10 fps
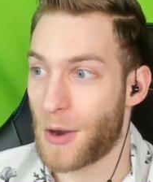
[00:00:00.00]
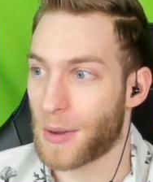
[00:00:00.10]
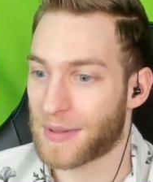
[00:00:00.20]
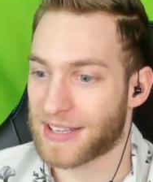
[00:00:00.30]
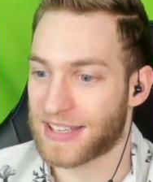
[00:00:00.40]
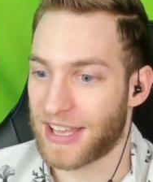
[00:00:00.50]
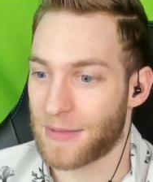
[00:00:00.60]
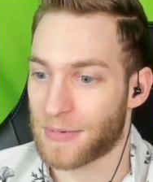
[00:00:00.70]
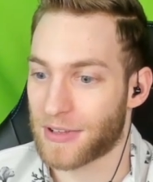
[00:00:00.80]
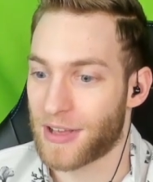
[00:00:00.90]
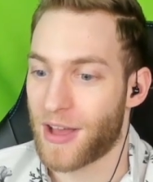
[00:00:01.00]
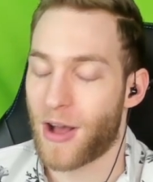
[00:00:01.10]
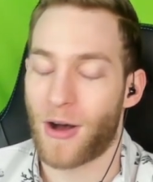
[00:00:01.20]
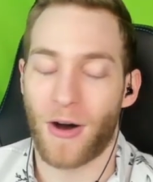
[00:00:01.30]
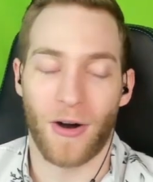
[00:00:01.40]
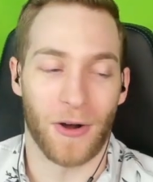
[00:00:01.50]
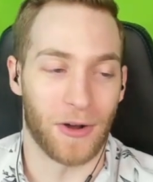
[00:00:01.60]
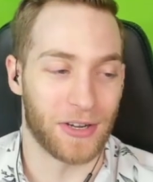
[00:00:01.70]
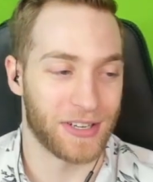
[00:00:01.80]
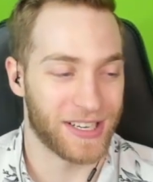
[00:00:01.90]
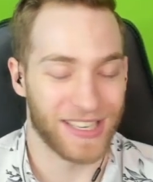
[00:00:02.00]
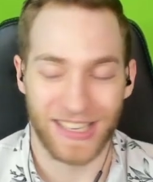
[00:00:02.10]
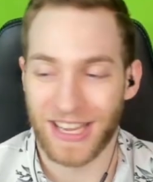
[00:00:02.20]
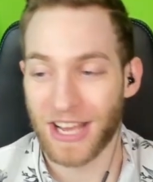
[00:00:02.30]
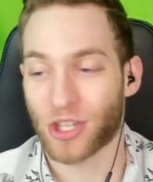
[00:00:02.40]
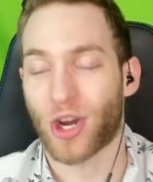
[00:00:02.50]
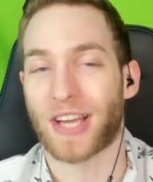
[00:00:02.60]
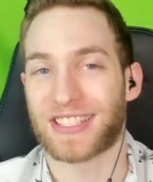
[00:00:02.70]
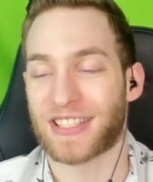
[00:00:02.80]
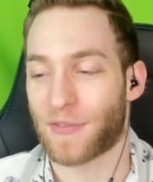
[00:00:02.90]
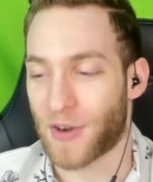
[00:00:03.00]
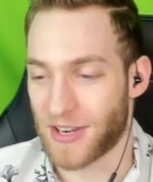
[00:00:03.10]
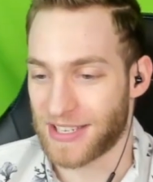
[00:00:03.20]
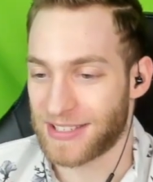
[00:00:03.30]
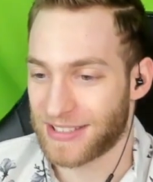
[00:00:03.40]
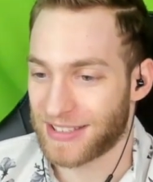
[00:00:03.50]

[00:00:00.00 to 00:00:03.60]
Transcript: Oh, he went to sleep. Oh. Crisis averted.